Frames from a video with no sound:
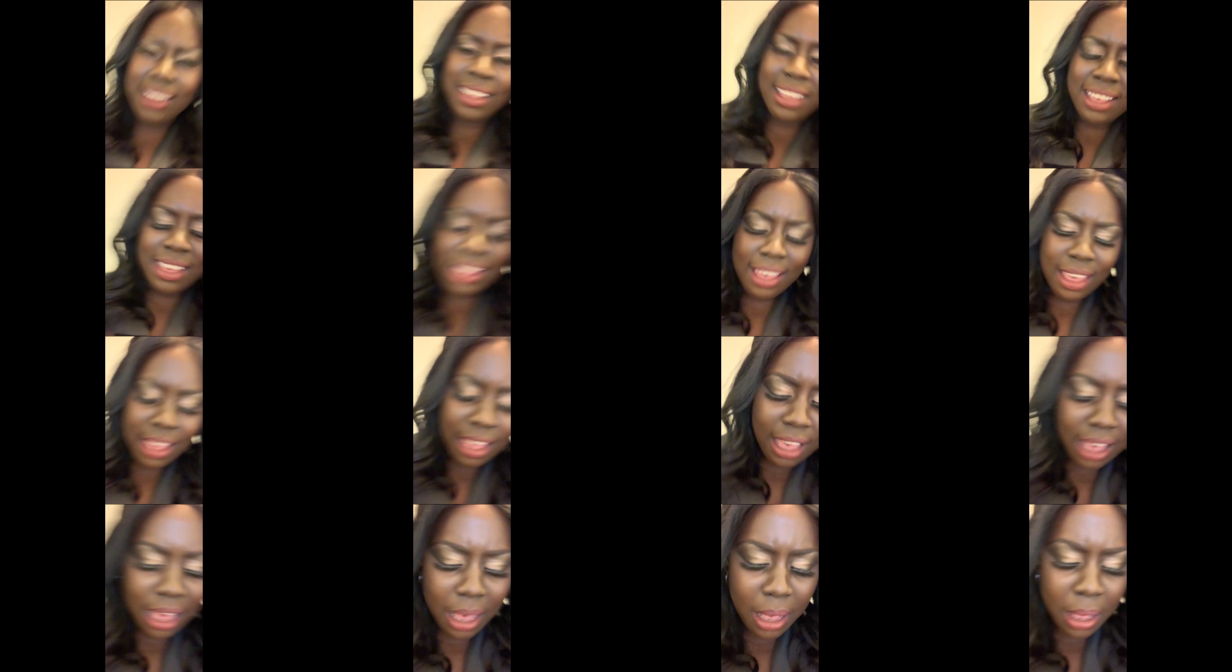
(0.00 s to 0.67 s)

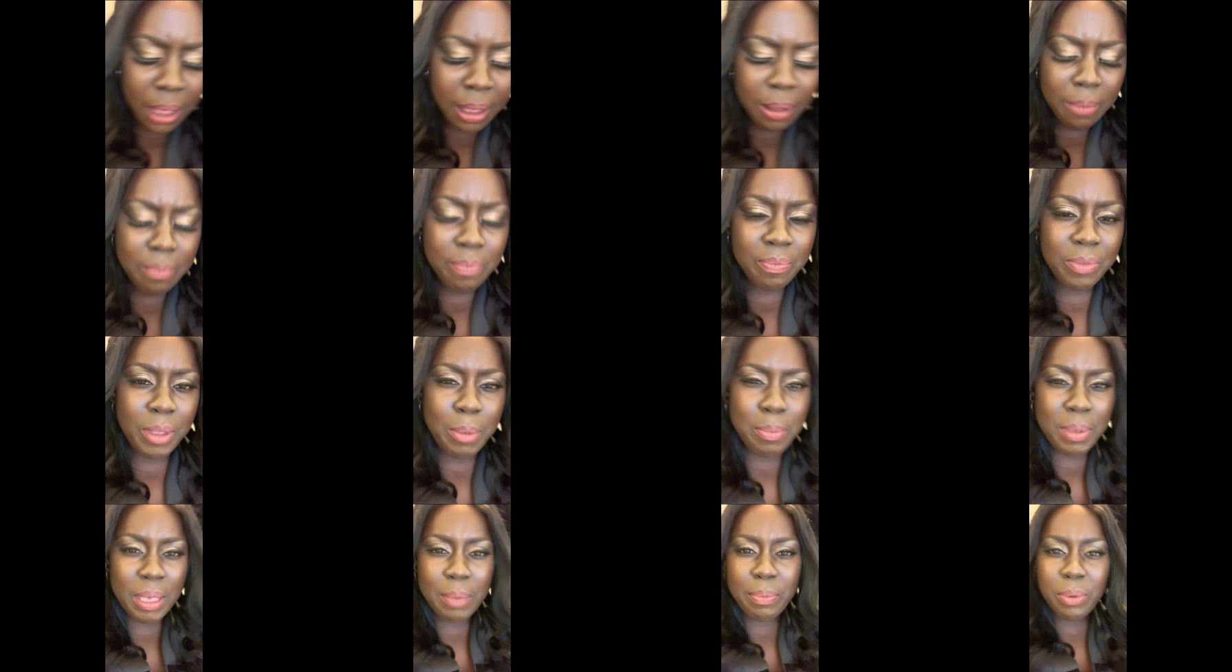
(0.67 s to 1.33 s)

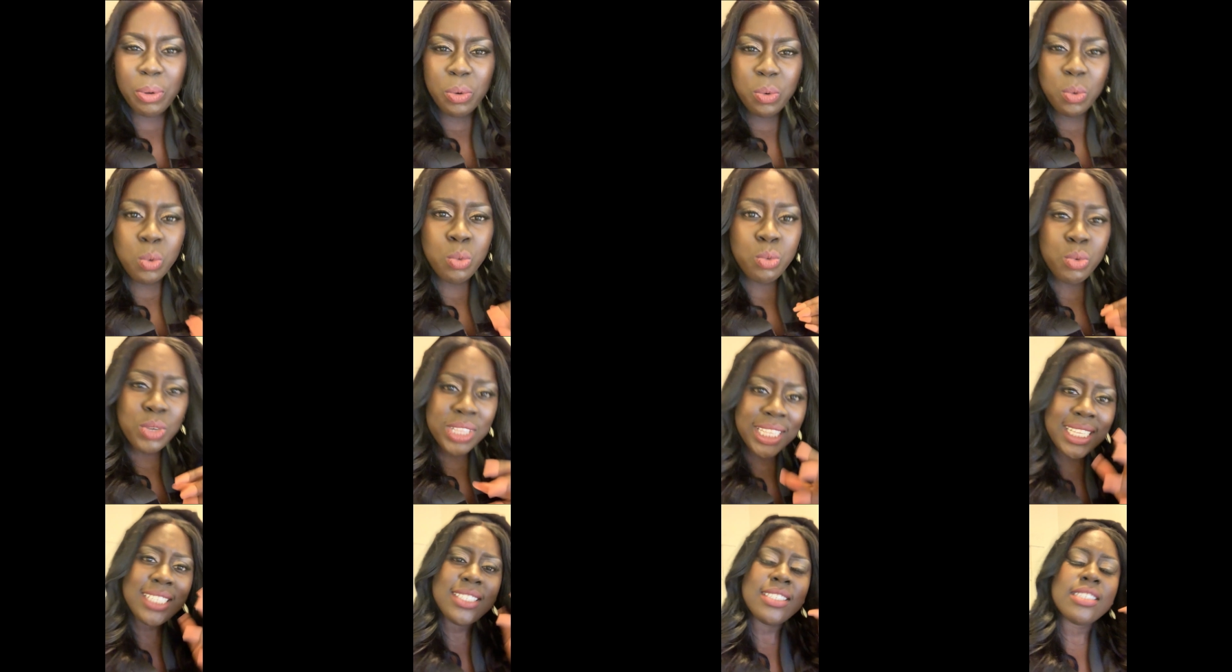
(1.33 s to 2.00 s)
the people who
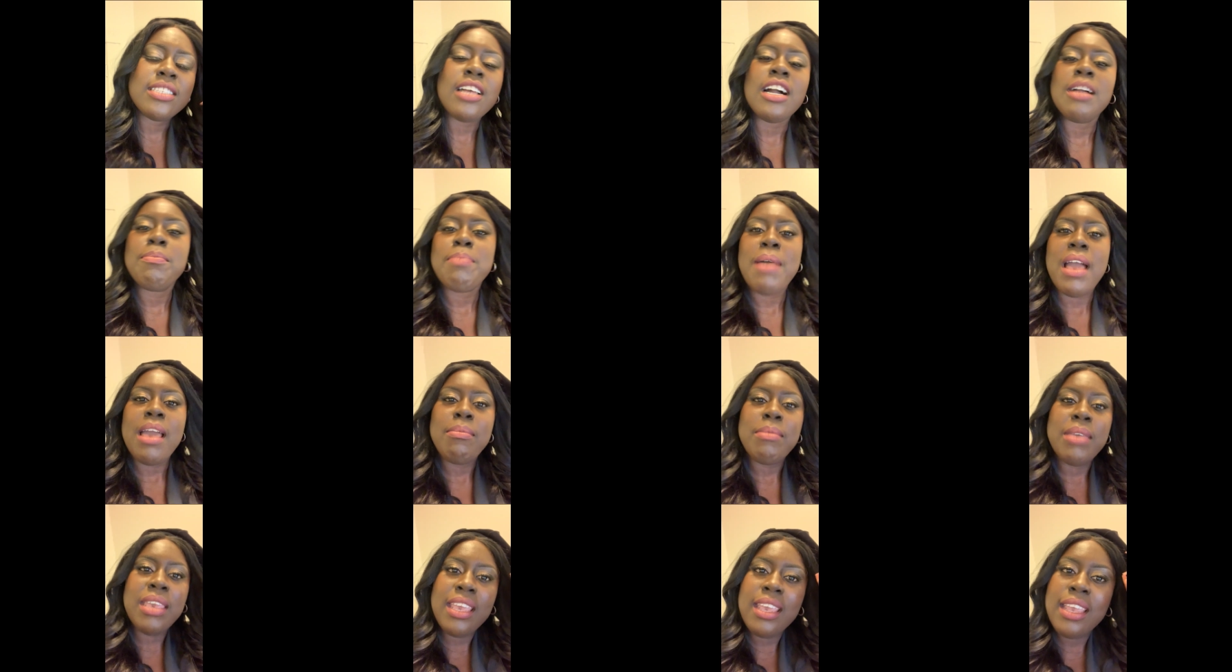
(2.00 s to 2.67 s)
really stuck by
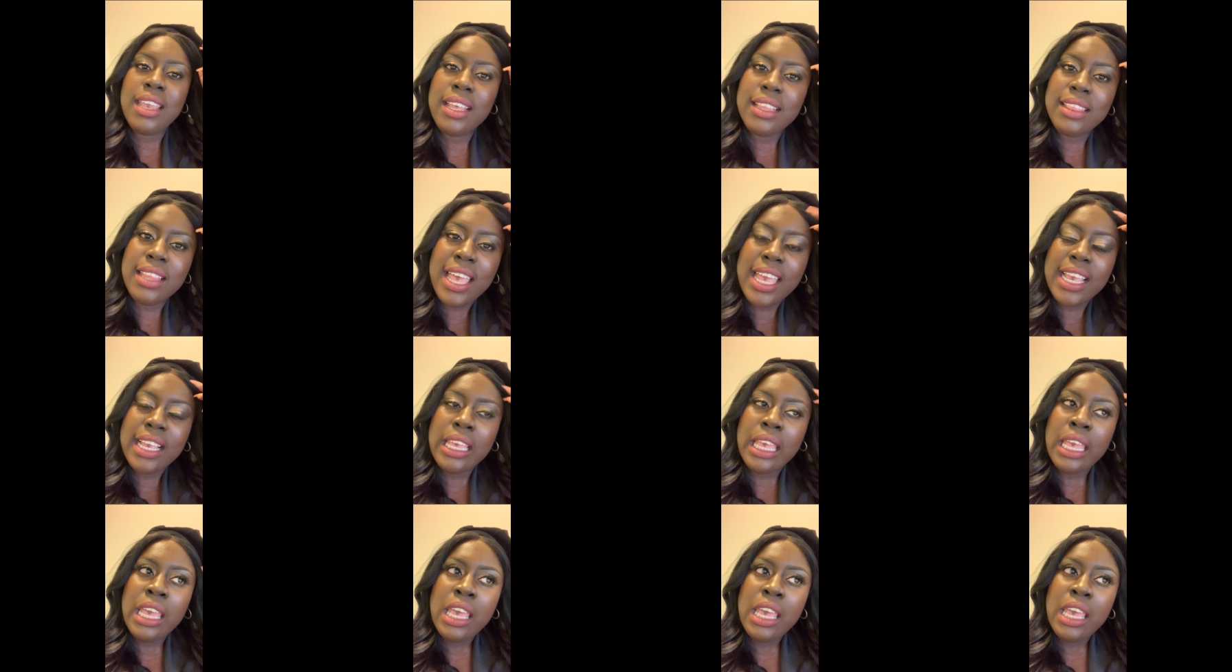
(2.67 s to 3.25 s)
me. Like,